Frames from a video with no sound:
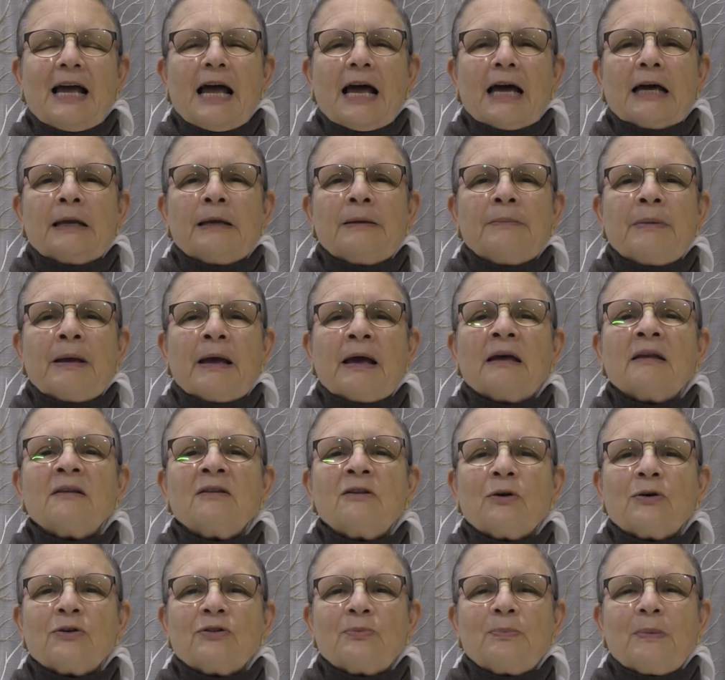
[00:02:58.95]
And he manned
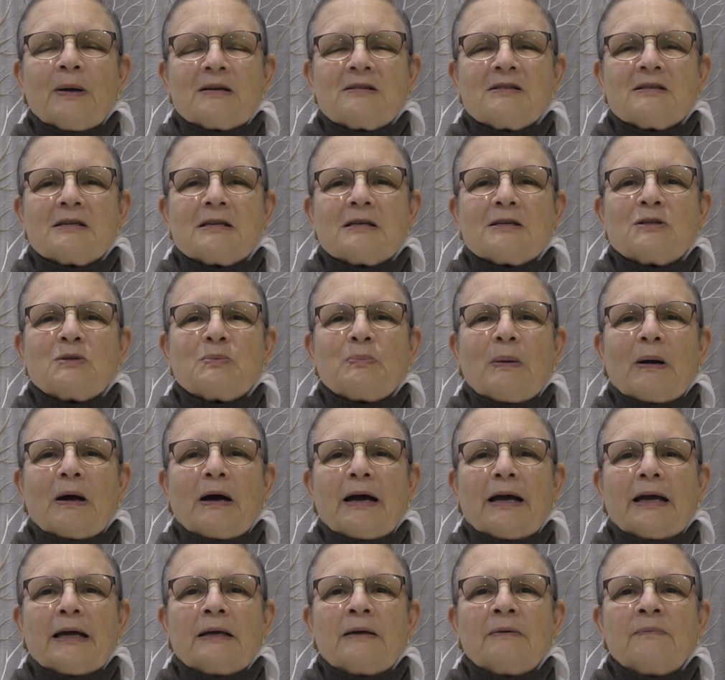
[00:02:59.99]
those buses
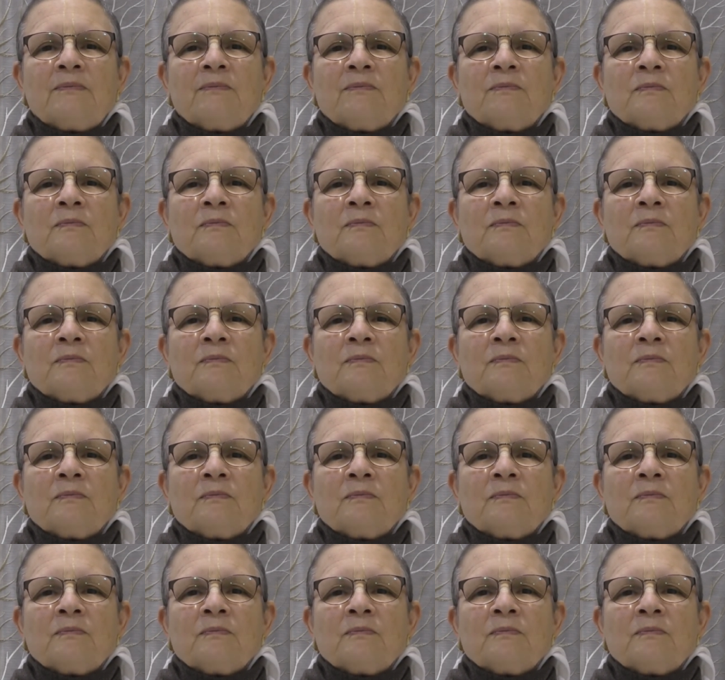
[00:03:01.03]
by